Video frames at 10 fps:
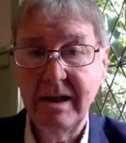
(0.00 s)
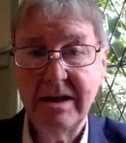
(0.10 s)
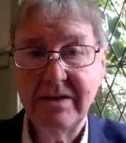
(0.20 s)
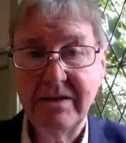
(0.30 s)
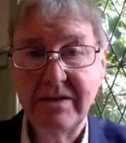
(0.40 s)

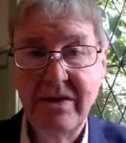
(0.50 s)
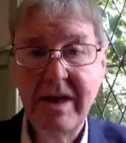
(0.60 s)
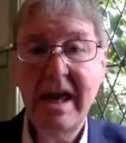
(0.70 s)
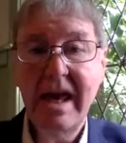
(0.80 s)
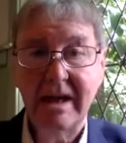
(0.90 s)
It's
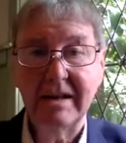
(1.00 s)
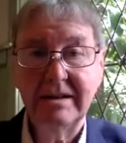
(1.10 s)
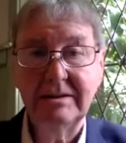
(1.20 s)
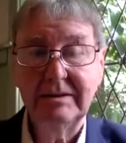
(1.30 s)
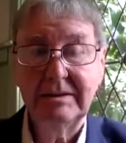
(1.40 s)
there,
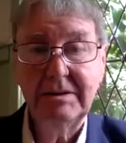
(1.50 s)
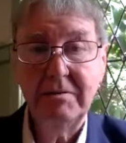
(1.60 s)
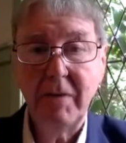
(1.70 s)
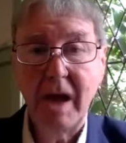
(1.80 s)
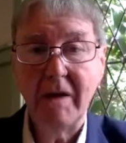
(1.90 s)

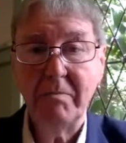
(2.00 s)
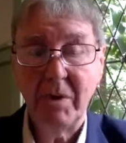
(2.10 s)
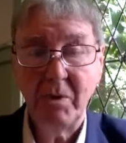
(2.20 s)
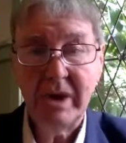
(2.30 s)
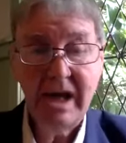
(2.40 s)

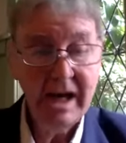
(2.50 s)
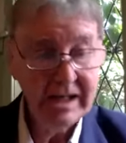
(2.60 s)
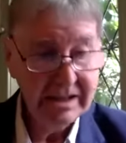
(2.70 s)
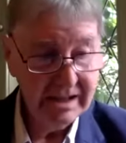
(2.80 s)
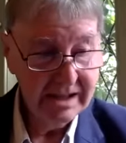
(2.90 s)
but we are
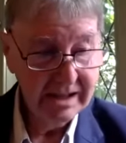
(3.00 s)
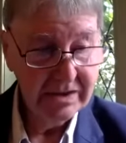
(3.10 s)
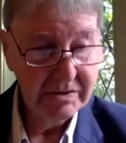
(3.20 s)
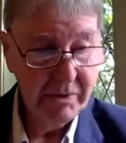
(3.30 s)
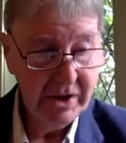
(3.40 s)
it in
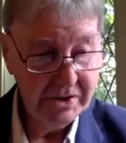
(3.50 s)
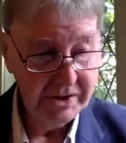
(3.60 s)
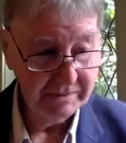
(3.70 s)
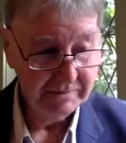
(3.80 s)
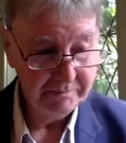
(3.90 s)

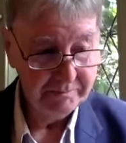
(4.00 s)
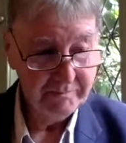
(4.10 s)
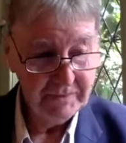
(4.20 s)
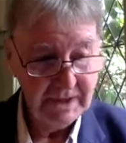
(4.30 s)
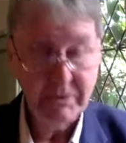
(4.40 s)
expression.
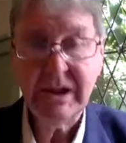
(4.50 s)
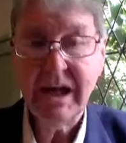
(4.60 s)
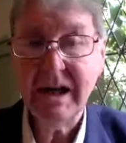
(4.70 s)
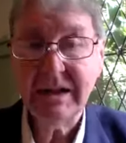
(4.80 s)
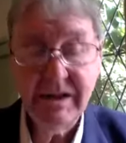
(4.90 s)
We
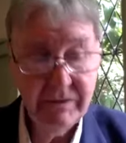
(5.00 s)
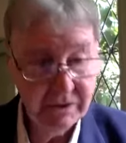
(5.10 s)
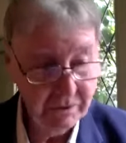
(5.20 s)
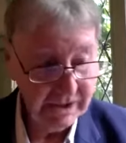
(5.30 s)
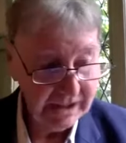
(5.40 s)
can't give it
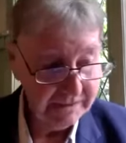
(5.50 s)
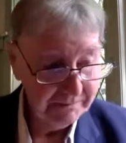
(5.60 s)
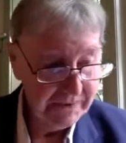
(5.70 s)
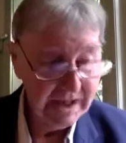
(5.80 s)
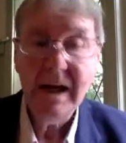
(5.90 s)
away.
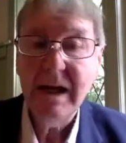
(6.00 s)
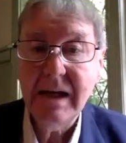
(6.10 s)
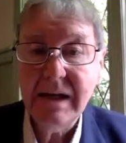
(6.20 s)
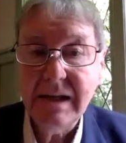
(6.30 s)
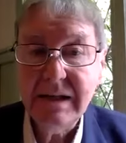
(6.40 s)

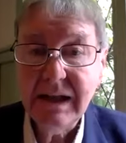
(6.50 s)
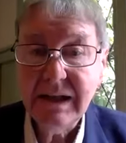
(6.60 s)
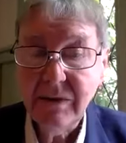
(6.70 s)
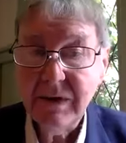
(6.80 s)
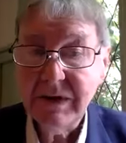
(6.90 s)
Yet
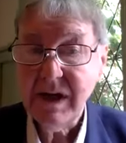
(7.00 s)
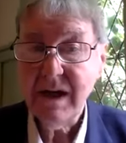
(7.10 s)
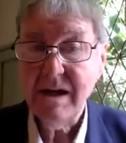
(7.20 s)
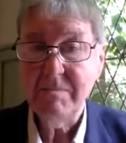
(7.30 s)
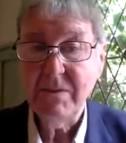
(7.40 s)
there are
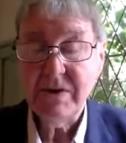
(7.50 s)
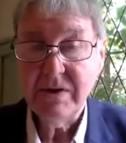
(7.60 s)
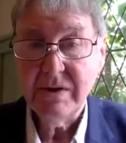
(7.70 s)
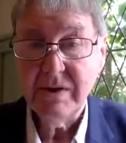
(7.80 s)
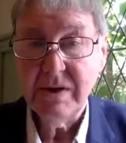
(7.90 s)

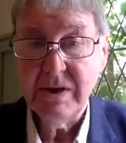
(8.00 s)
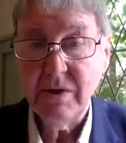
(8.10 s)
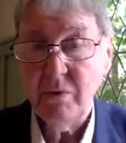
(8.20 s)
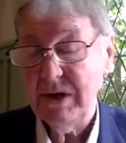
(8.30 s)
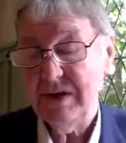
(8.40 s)
times
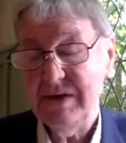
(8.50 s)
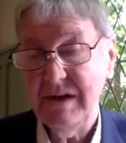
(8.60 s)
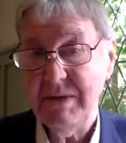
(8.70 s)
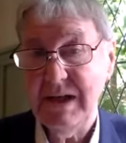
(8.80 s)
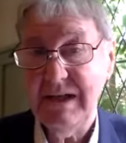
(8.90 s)
when it
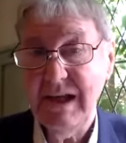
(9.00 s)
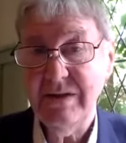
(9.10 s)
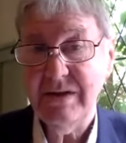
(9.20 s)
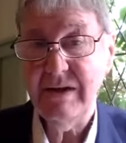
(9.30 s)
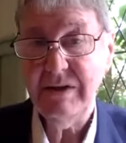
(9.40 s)
seems it
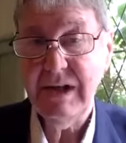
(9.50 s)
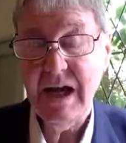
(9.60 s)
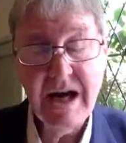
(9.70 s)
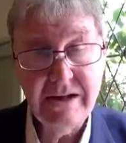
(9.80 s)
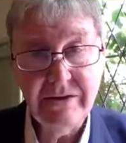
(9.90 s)
has given
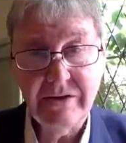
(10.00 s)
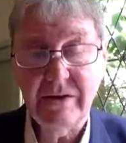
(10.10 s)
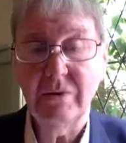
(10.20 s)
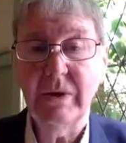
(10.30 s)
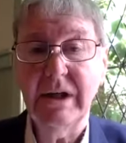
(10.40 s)
us
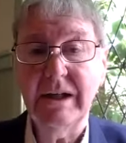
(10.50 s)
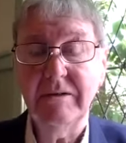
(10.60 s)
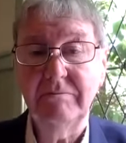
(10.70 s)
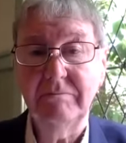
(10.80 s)
away.